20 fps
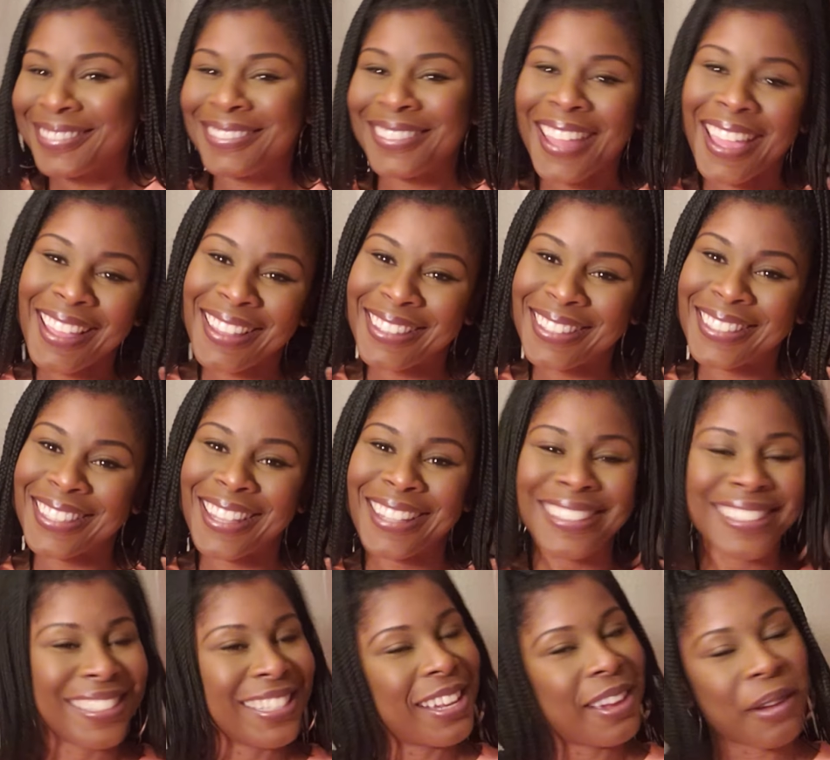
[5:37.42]
Layla say
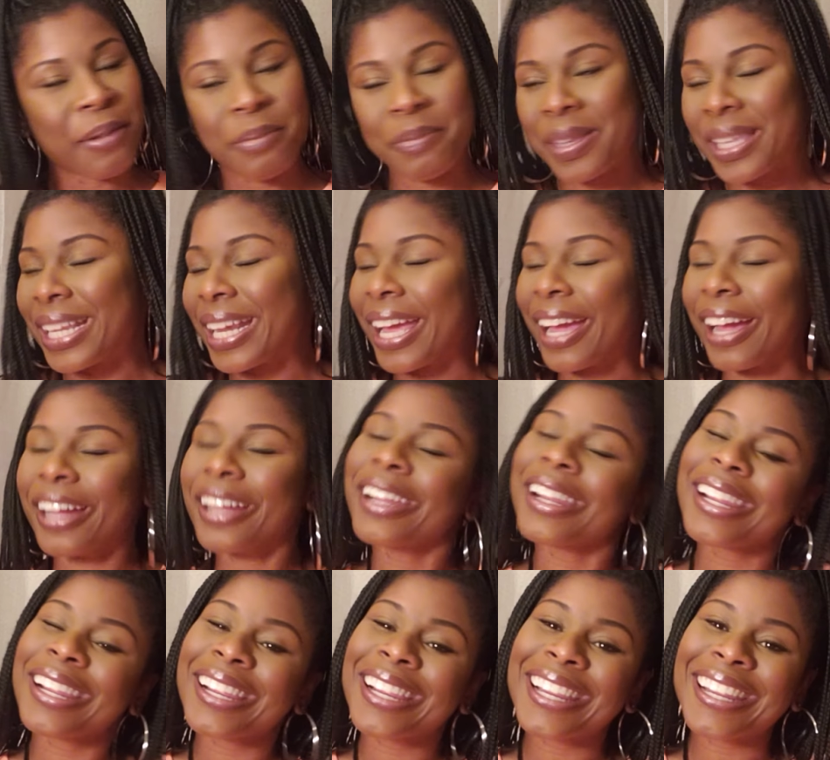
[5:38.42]
she gonna be there
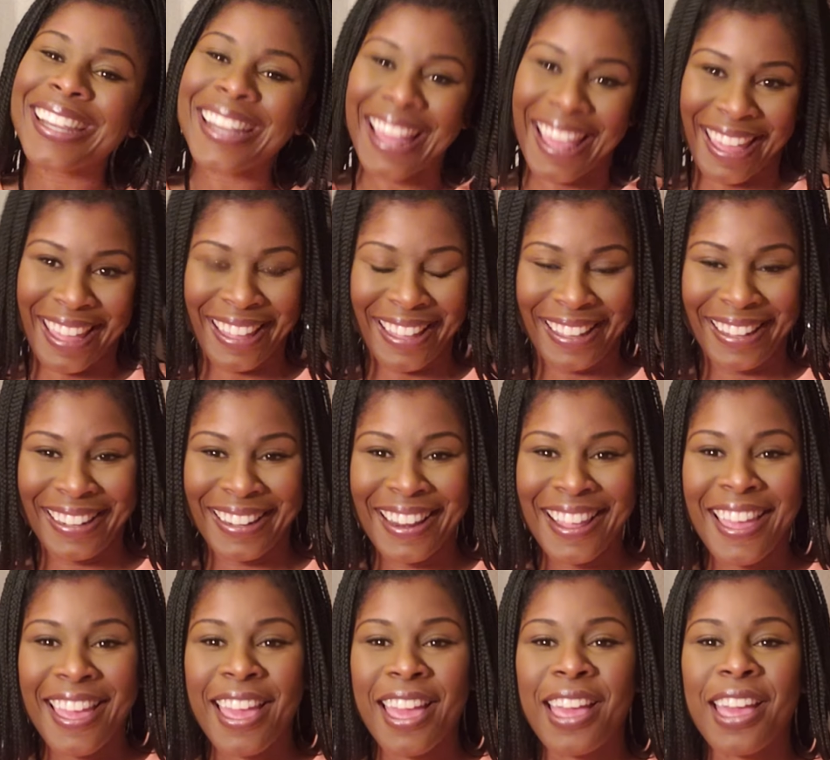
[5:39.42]
every night.
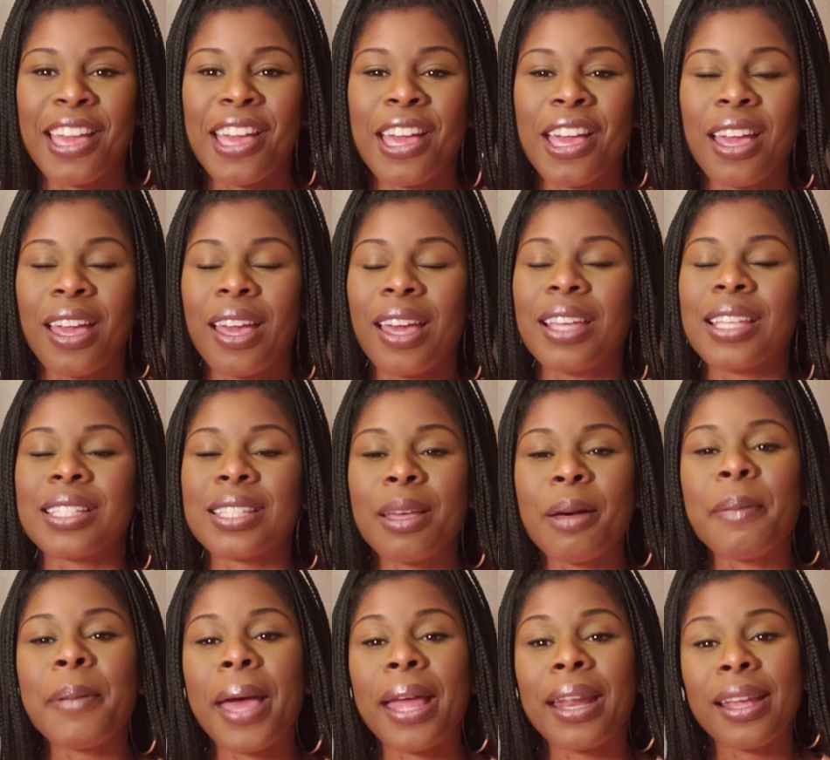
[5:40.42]

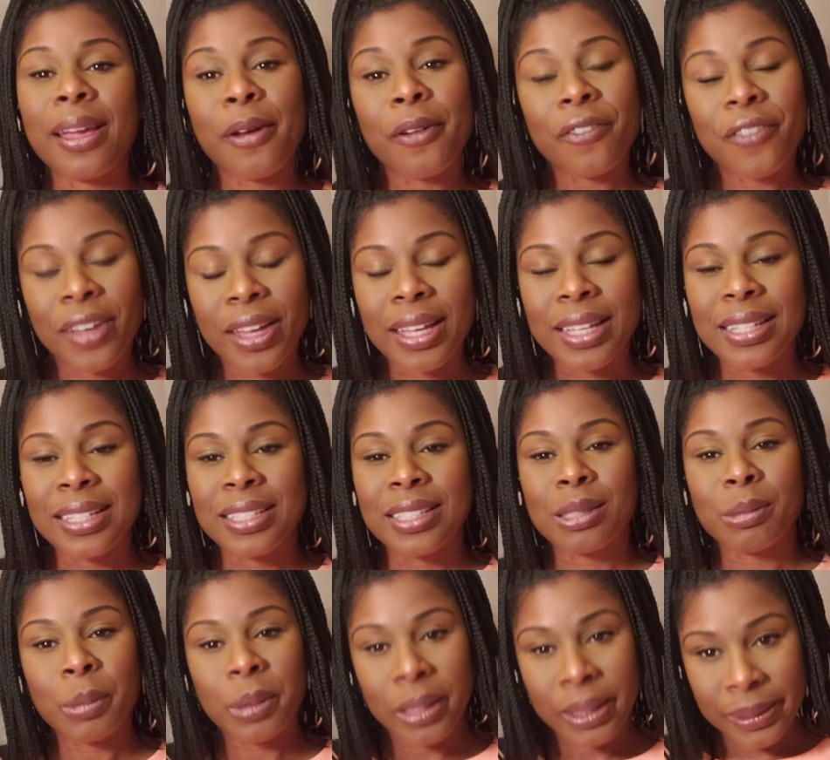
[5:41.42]
Somebody gonna find this
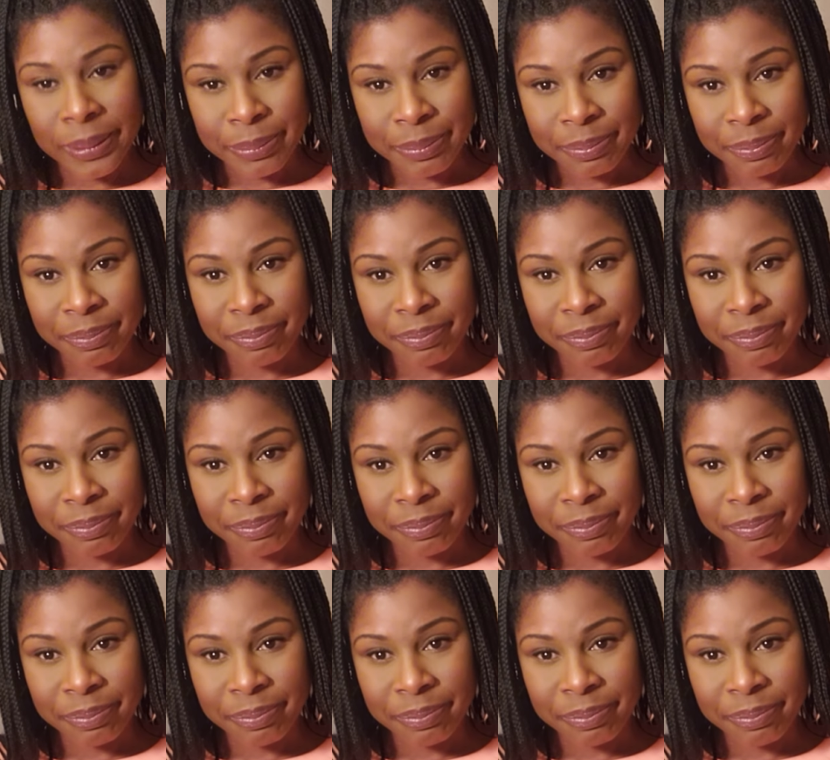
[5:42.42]
money.